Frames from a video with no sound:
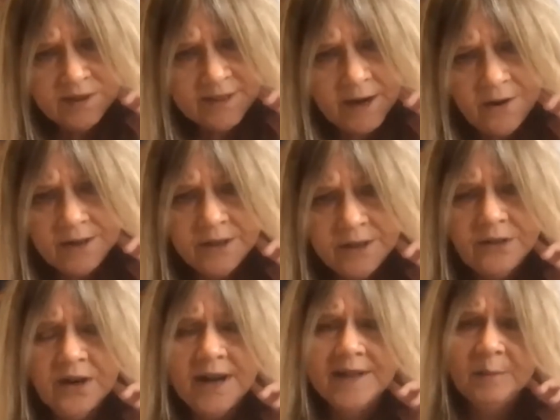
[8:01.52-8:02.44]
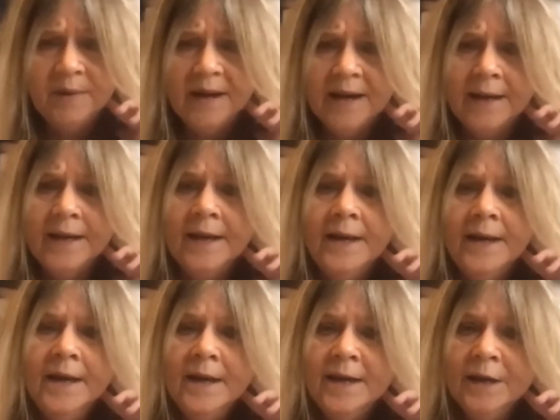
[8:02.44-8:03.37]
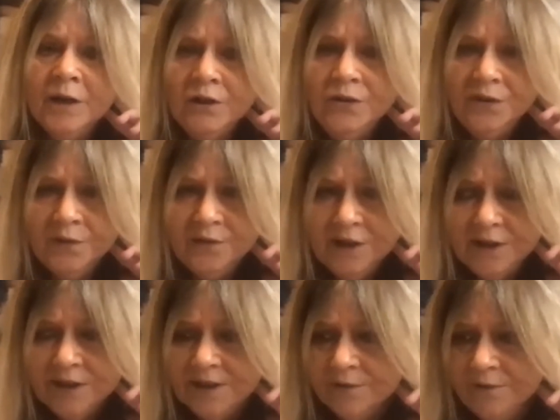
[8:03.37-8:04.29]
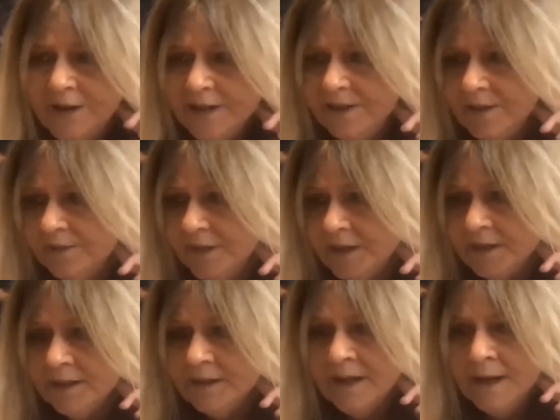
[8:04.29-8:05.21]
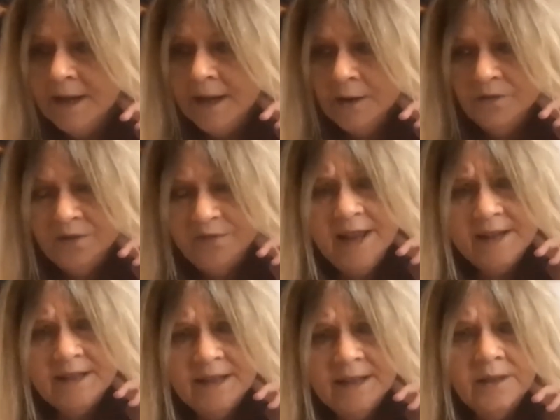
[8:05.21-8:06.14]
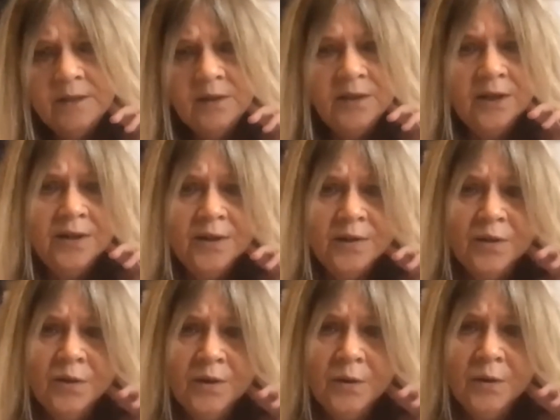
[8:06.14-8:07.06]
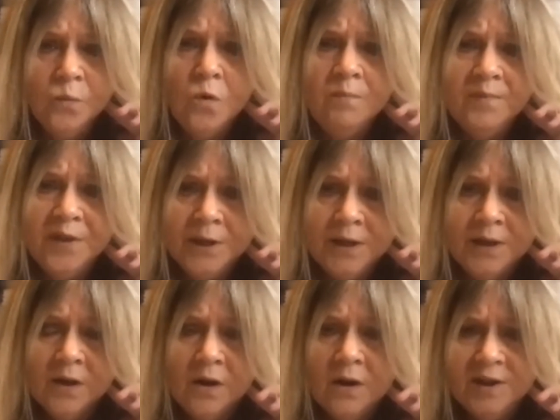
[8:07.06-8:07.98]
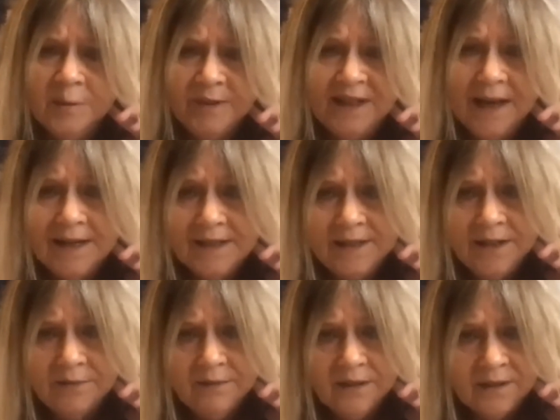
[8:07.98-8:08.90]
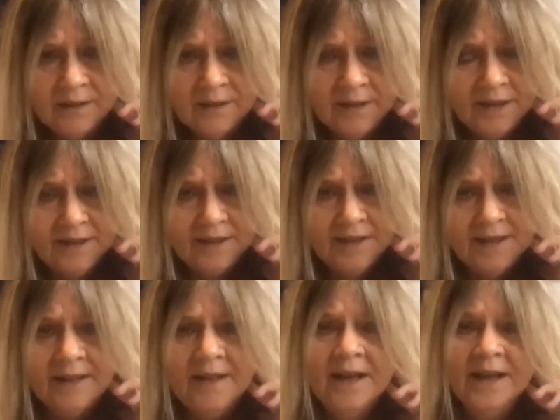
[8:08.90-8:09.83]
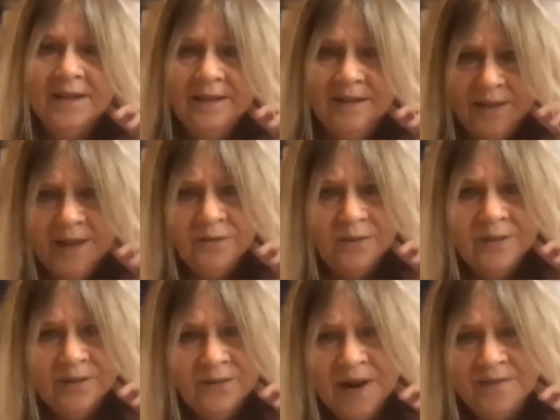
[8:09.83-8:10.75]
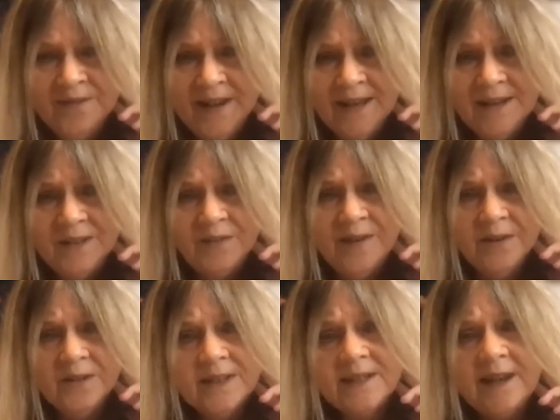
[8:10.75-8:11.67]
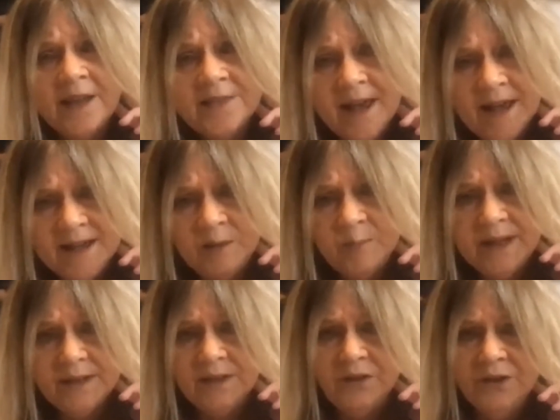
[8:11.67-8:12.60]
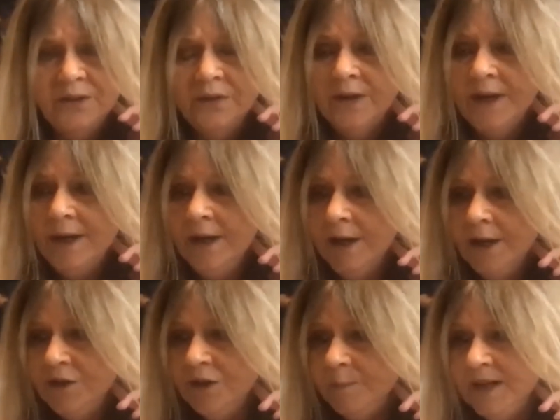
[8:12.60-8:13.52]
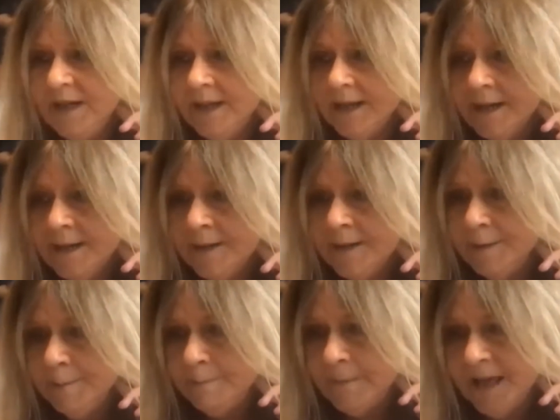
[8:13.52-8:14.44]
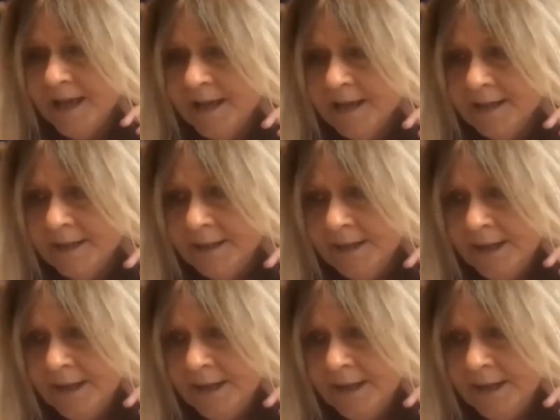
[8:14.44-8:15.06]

characterized by inclusiveness and festiveness, reflecting the, the warmth and hospitality of the, the city that Raphael has found these other aspects to Tripoli. Um, and